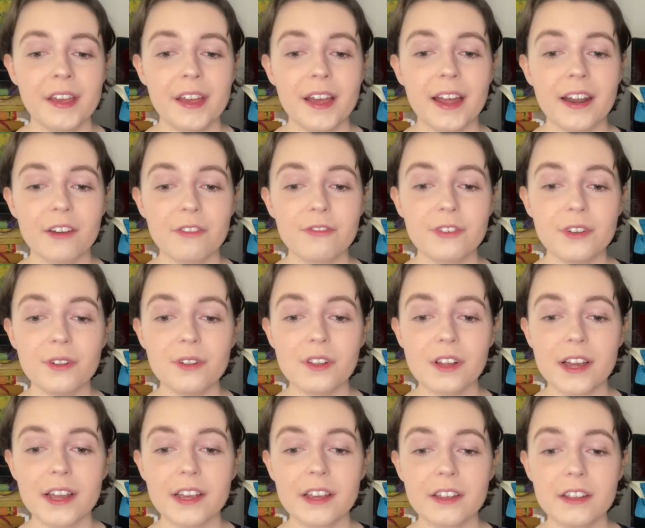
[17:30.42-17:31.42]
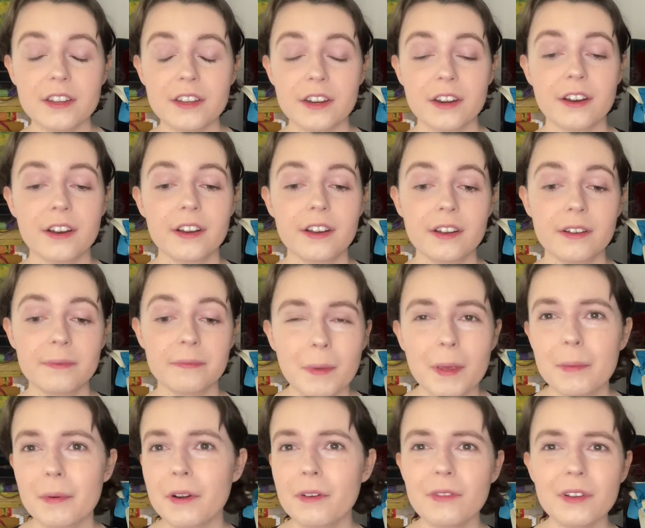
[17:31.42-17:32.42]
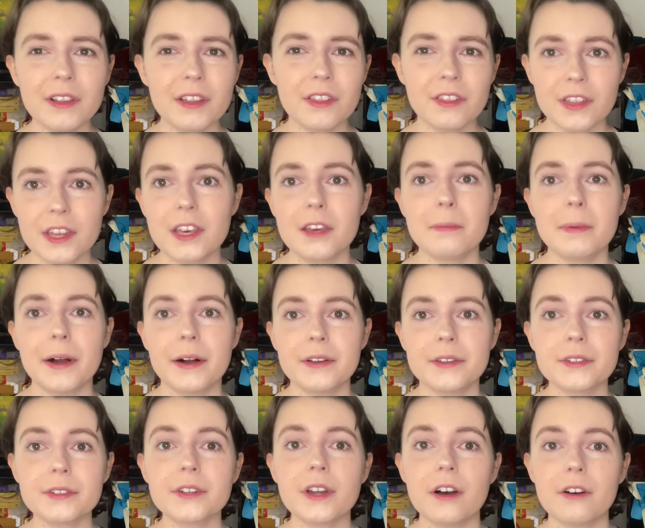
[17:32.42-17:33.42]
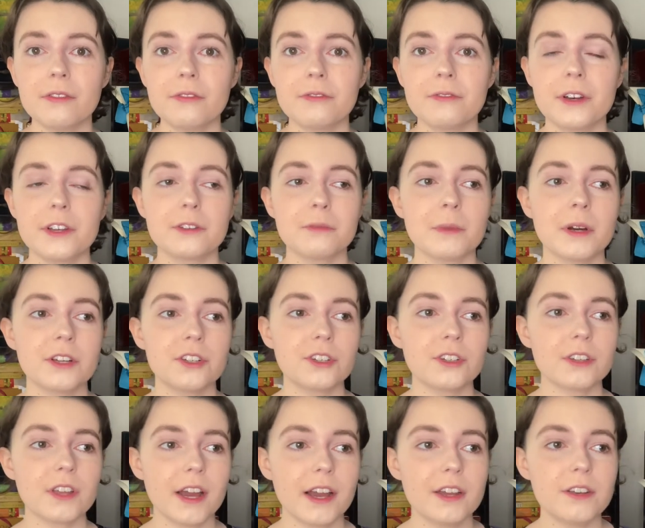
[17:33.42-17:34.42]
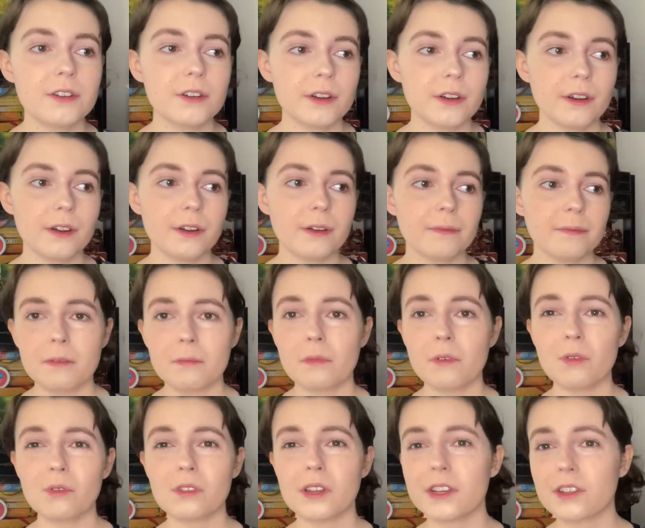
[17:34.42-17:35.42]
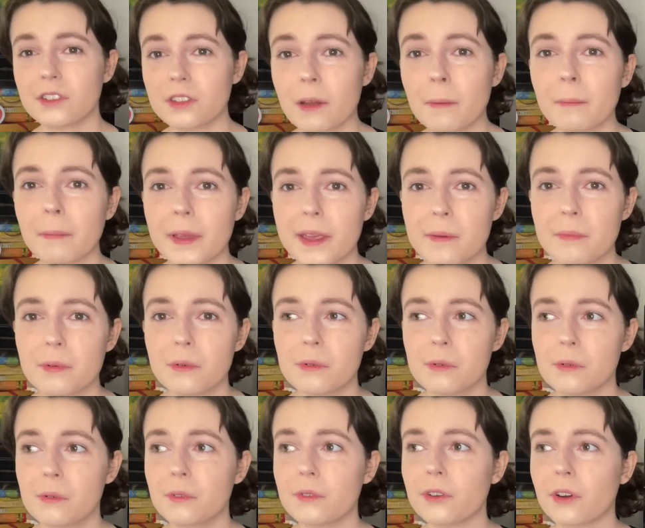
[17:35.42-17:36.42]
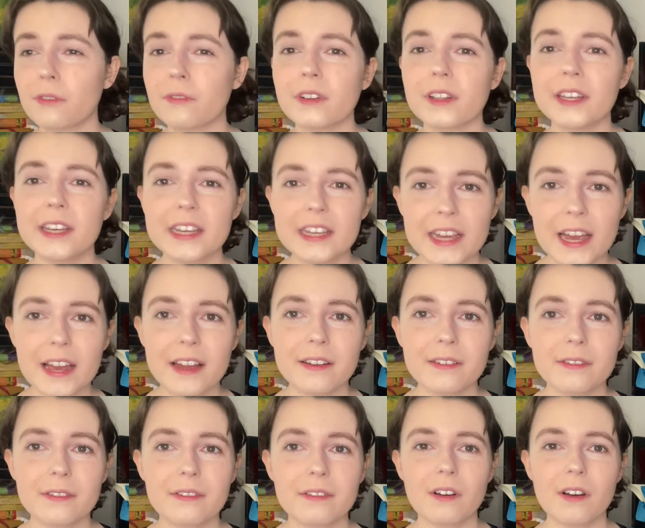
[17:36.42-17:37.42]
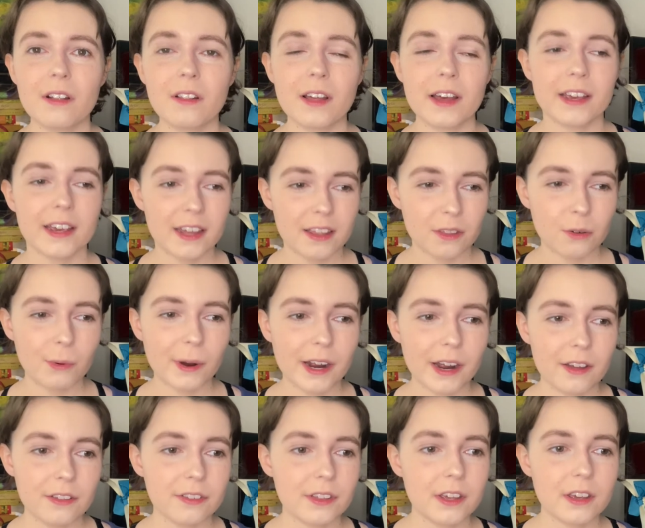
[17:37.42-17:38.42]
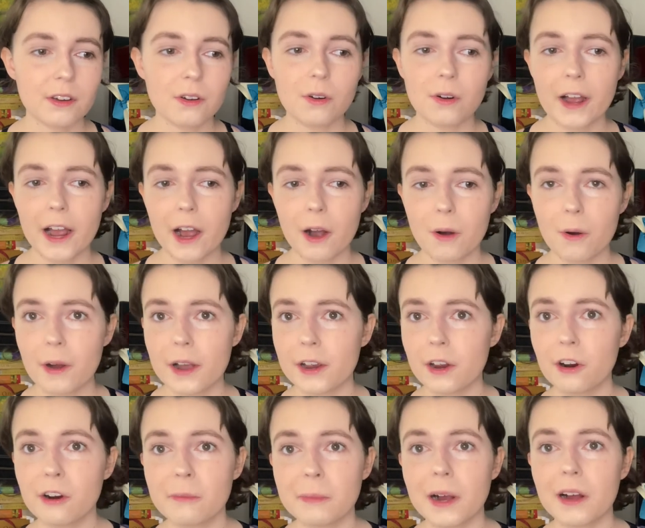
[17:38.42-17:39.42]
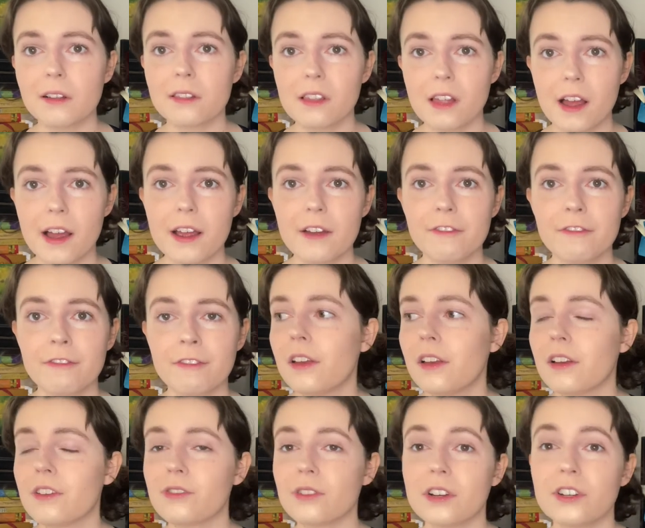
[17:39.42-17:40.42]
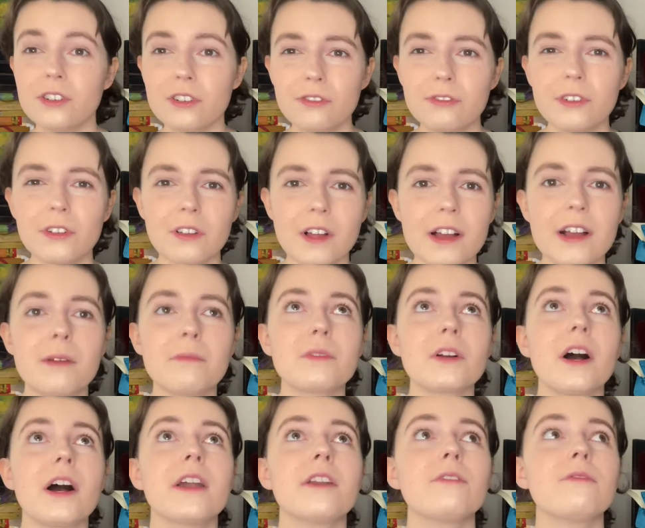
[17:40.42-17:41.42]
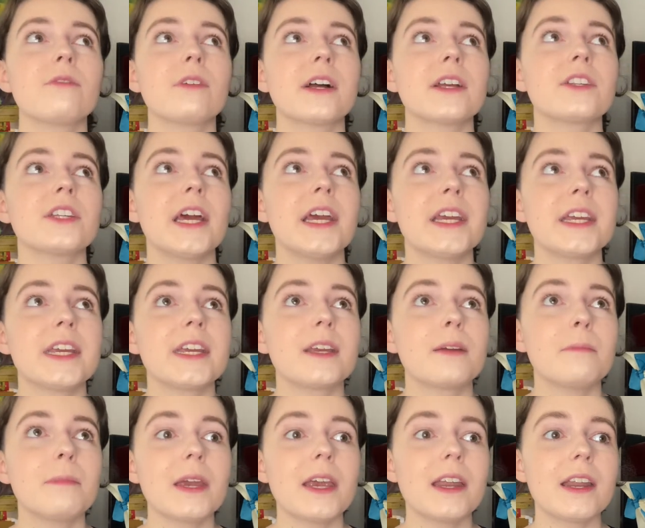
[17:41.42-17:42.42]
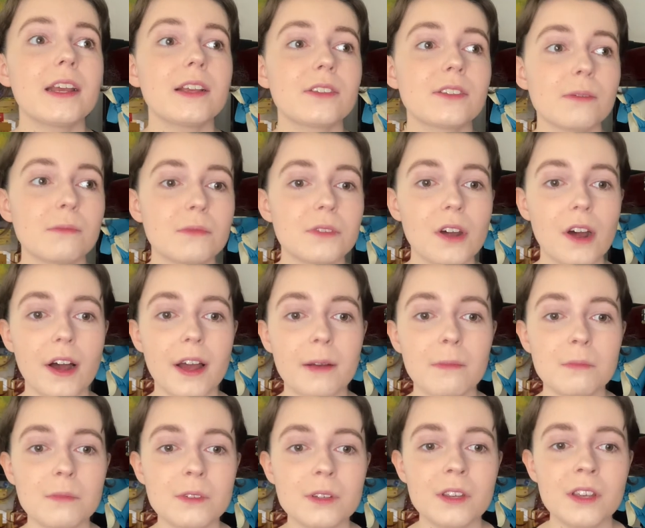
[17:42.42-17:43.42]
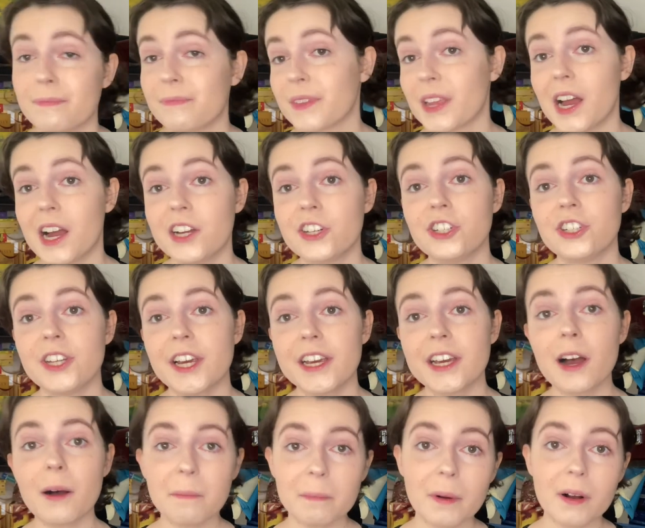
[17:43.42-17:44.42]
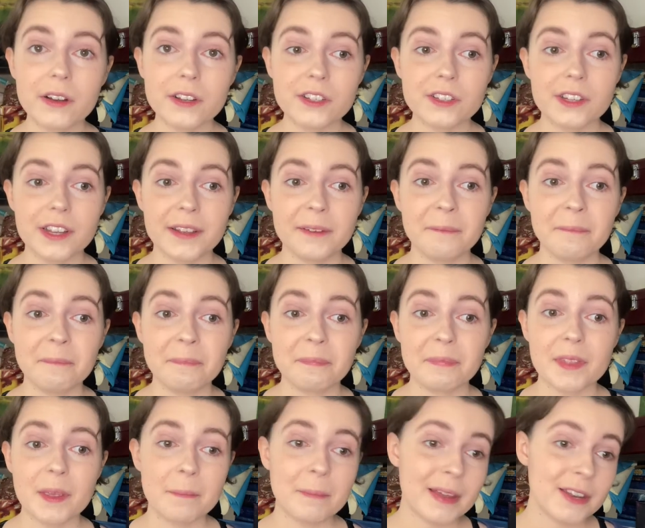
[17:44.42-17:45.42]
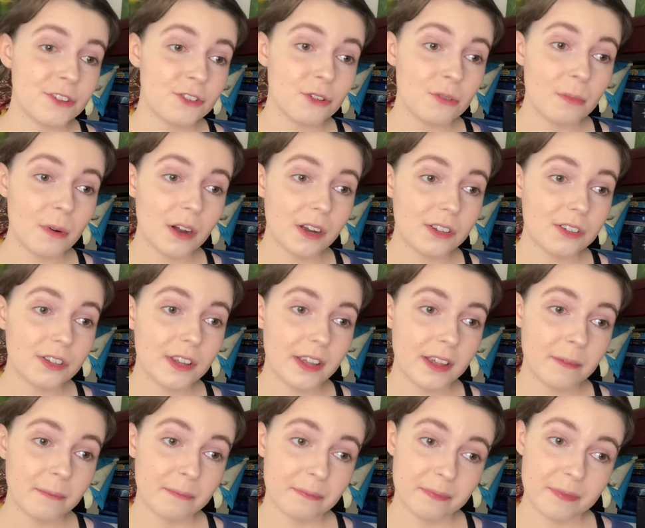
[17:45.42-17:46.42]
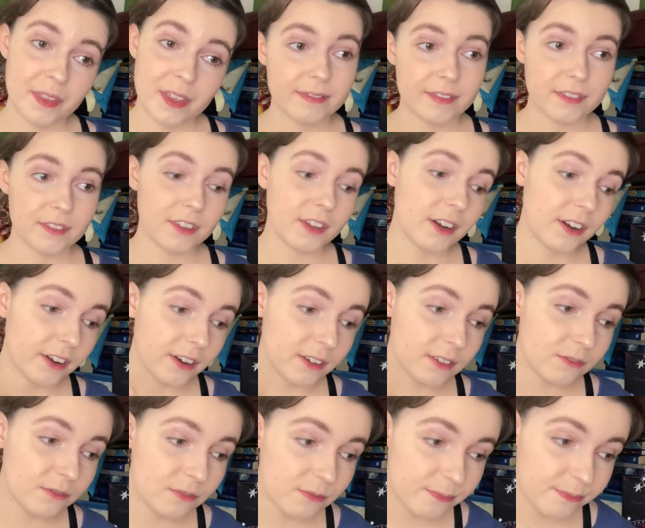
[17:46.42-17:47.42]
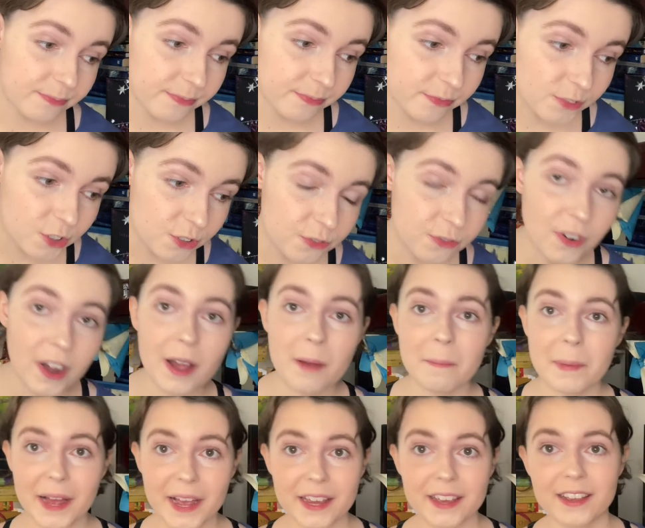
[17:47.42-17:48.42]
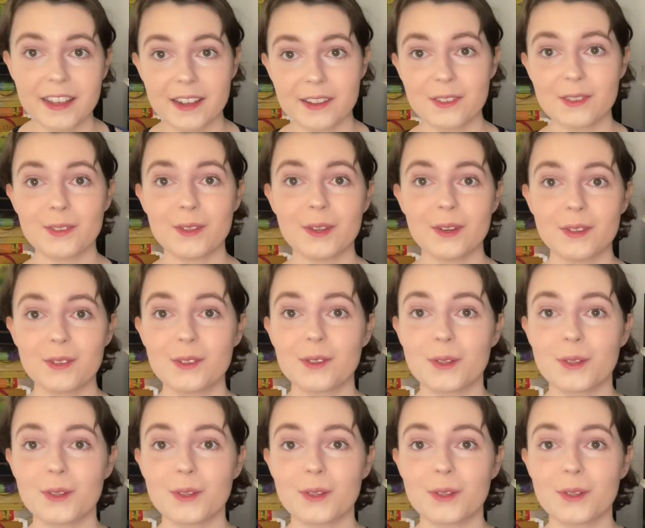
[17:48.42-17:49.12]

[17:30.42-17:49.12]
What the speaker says: and I feel like, you know, people don't really think about stuff as much as I do, or like some people don't really get like the way I think or how I go about life. So I do feel like I'm kind of like taking a beating sometimes. I should take up boxing. Mental boxing, you know, just fight back against those